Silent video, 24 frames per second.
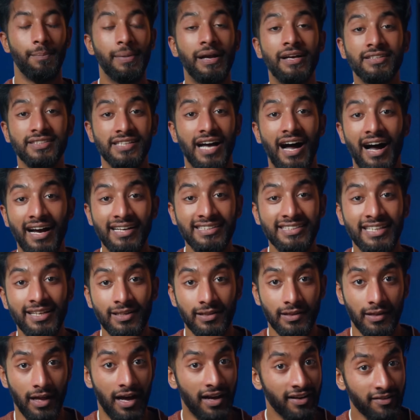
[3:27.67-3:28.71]
Because I see a
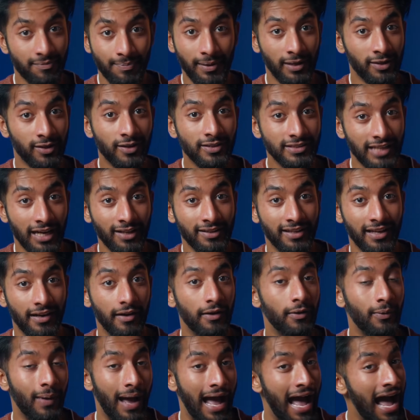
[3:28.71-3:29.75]
lot of builders out
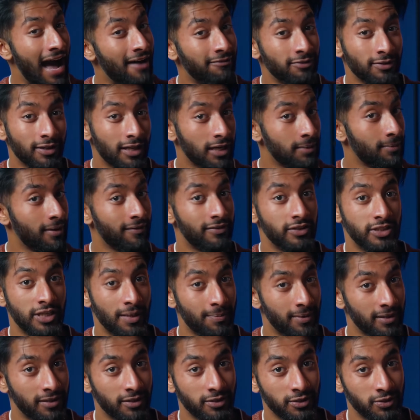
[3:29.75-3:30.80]
there who have a little bit of a
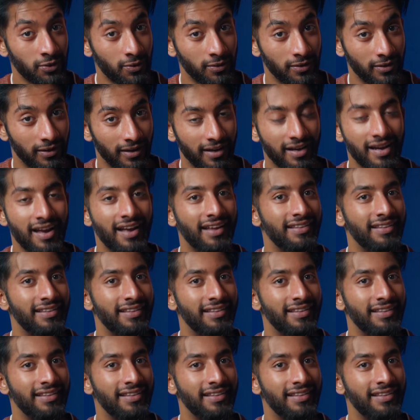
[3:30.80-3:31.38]
chip on their shoulder.